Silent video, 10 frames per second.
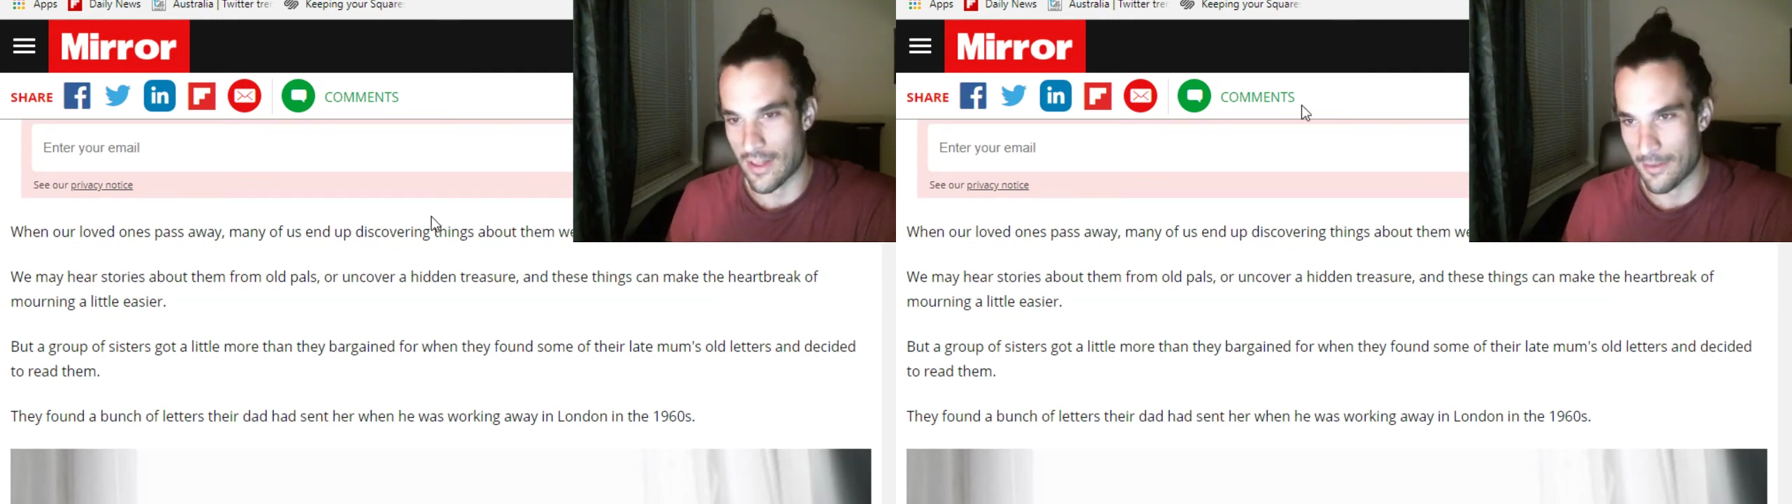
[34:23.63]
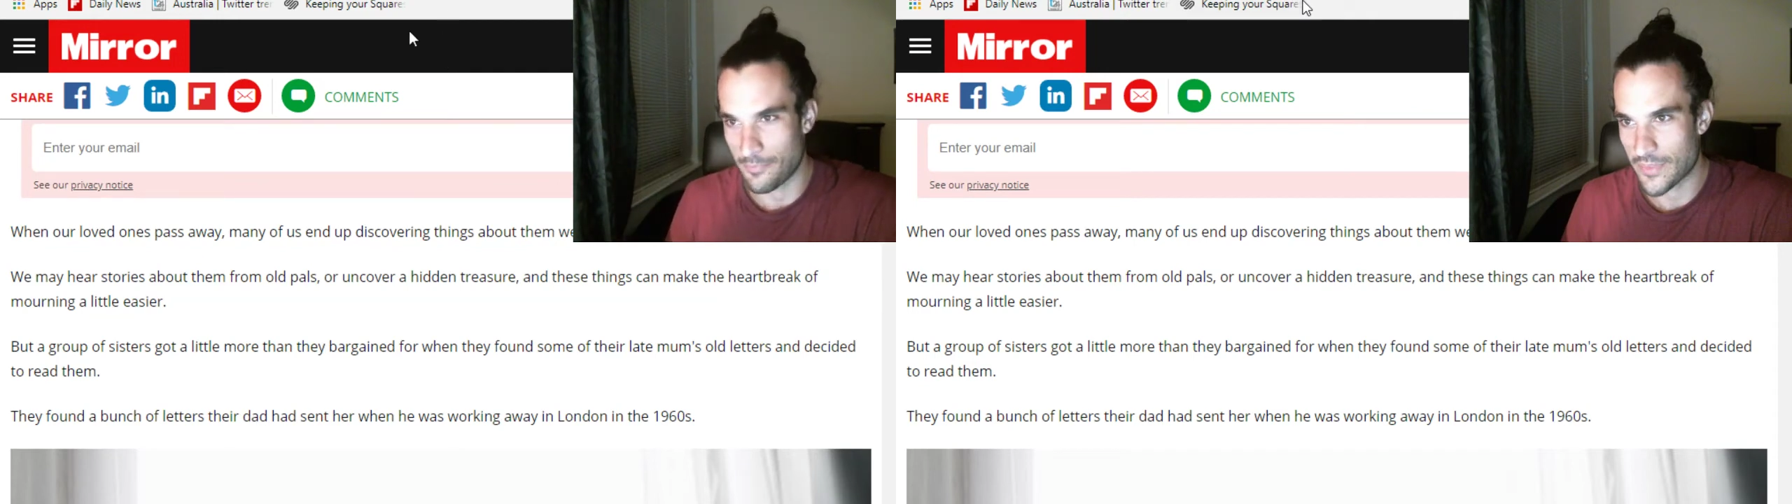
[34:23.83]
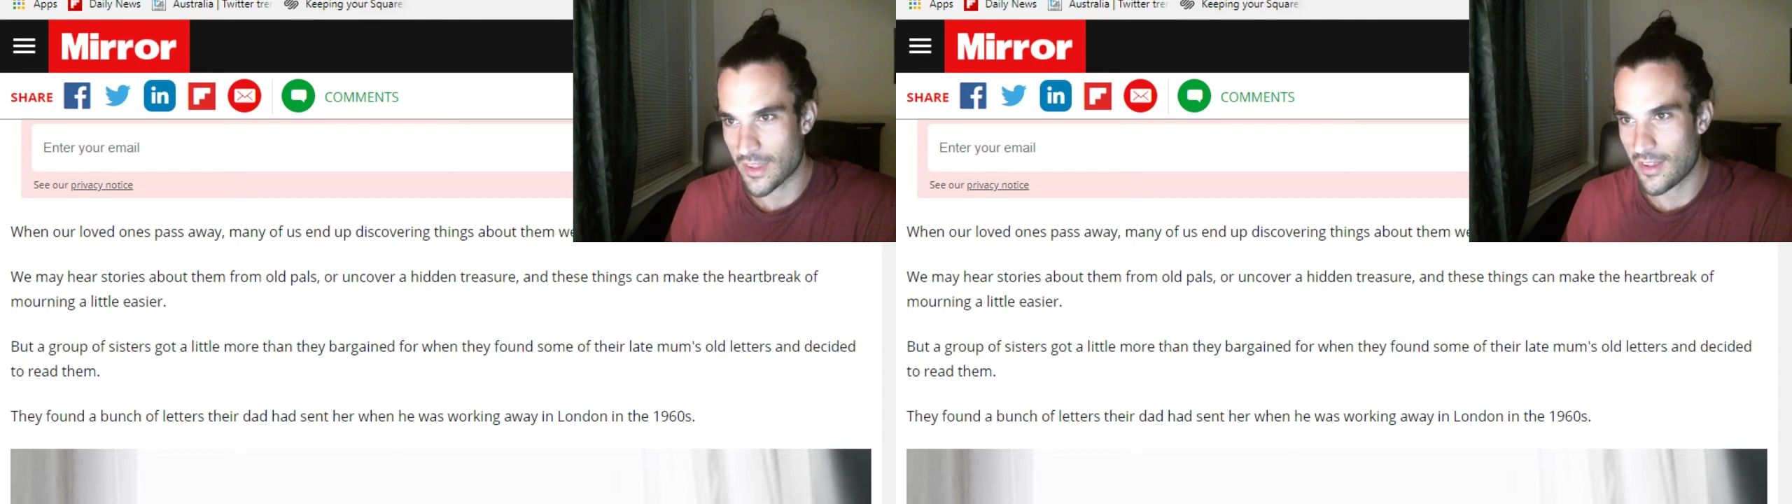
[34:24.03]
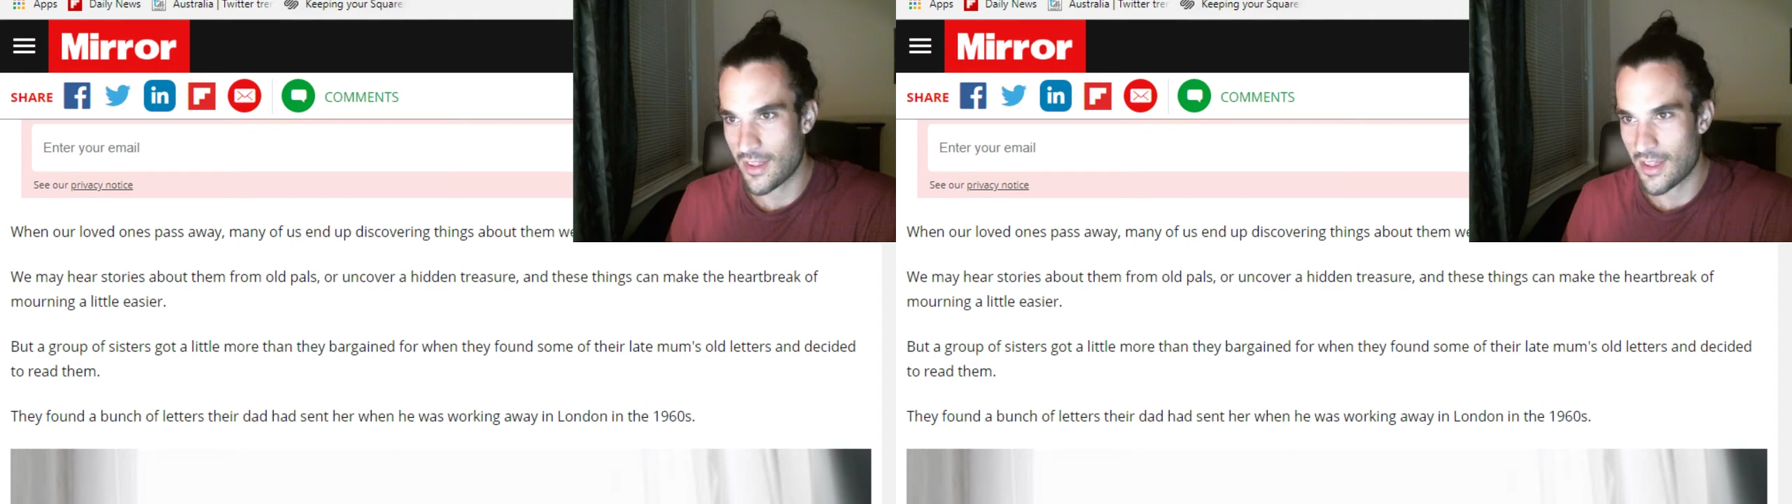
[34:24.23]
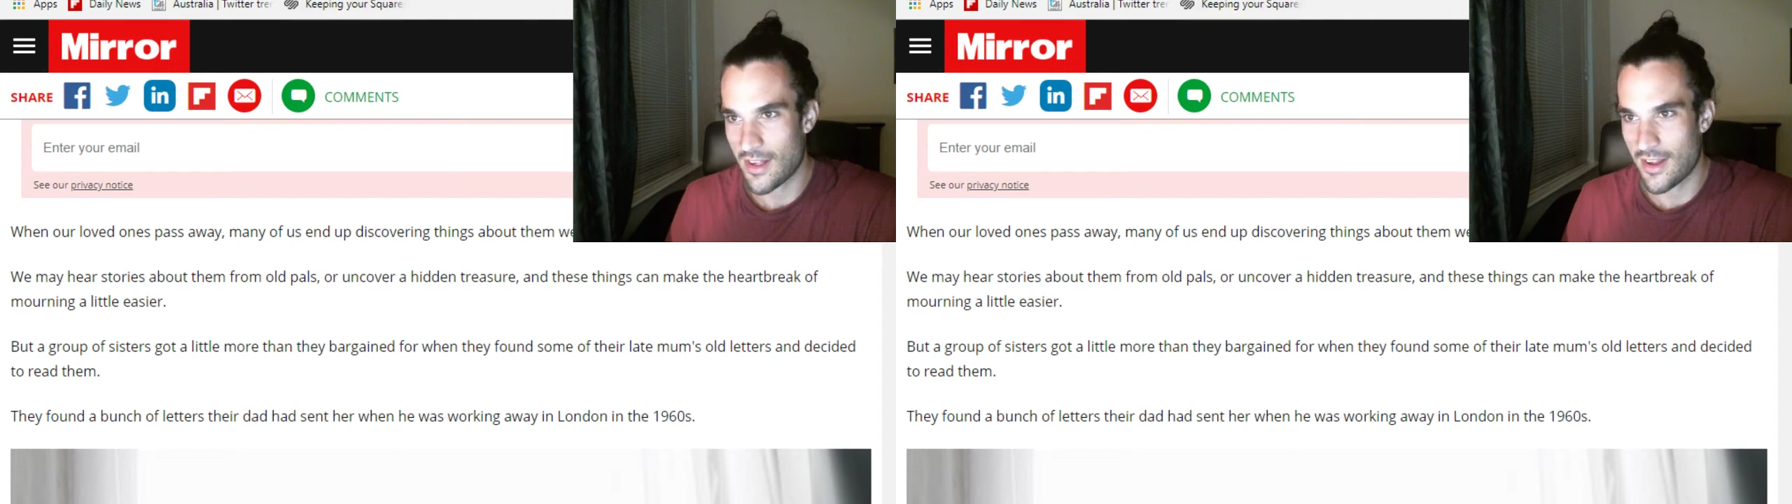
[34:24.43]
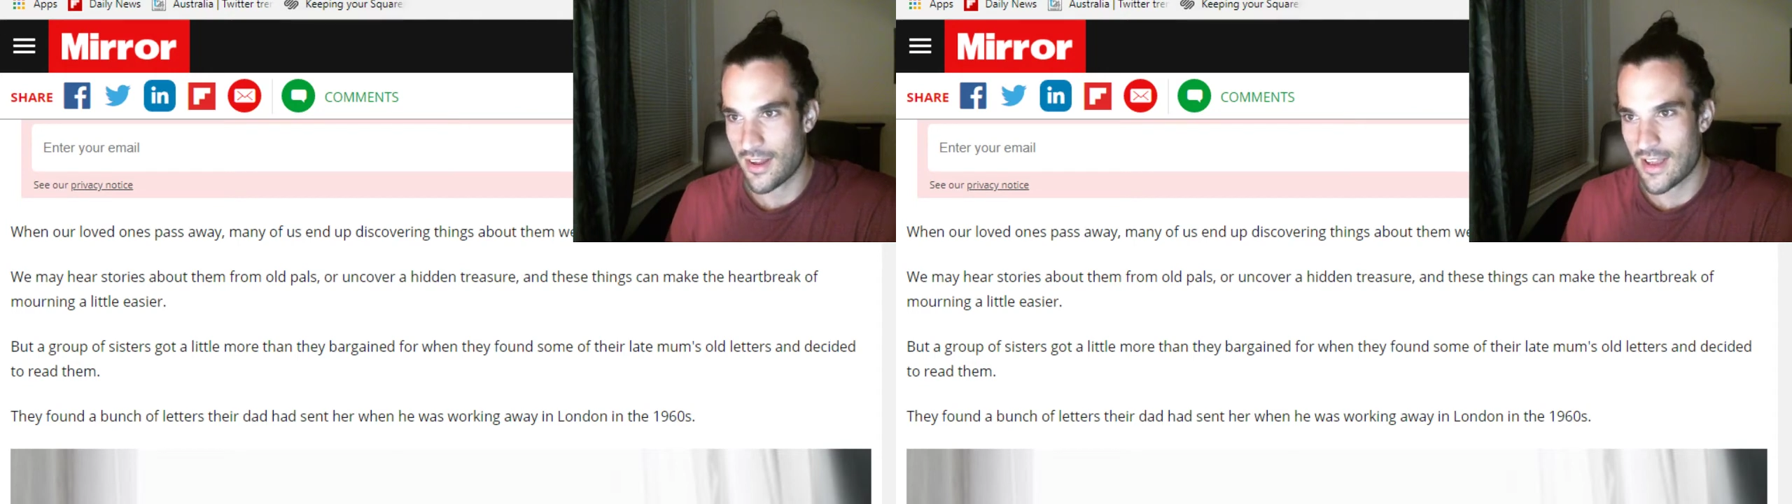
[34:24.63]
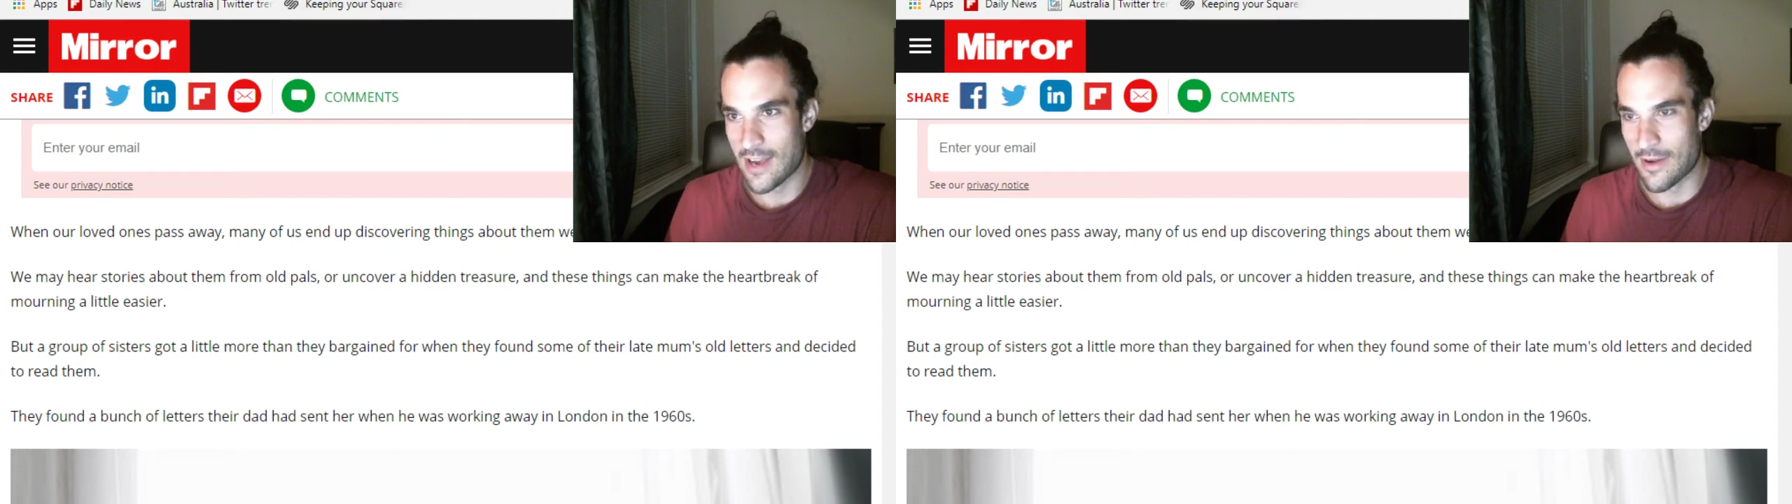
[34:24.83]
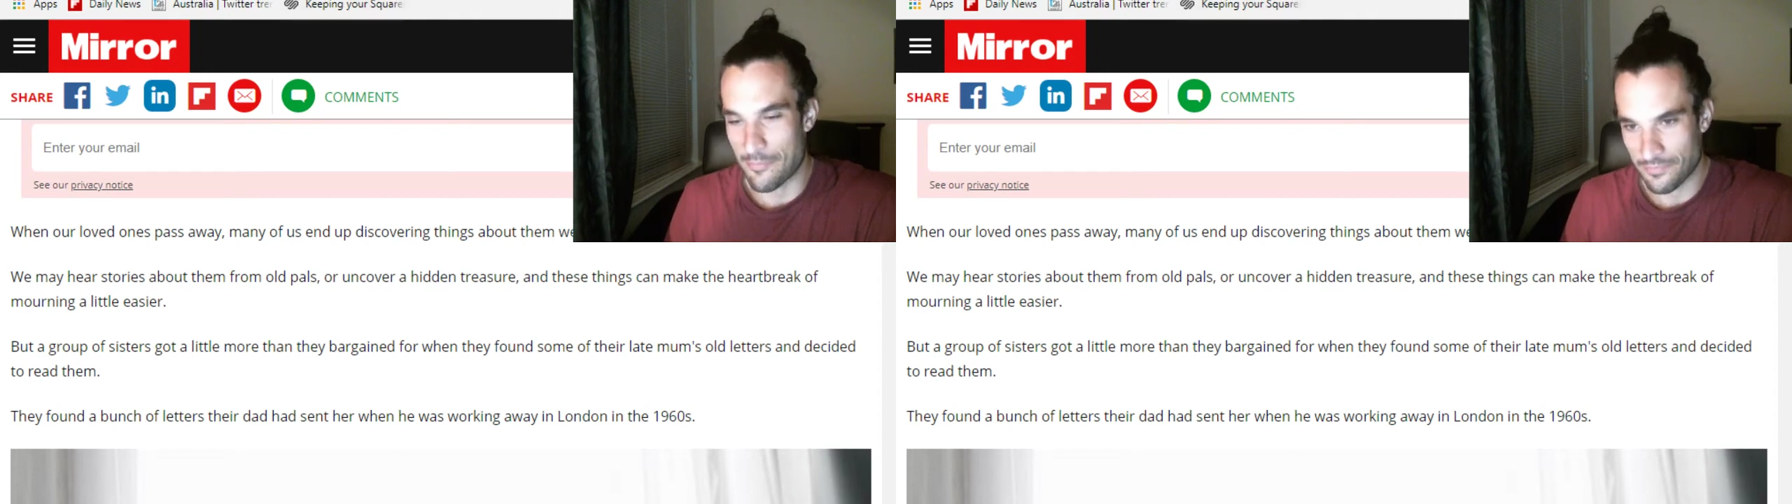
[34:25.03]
that. Anyway.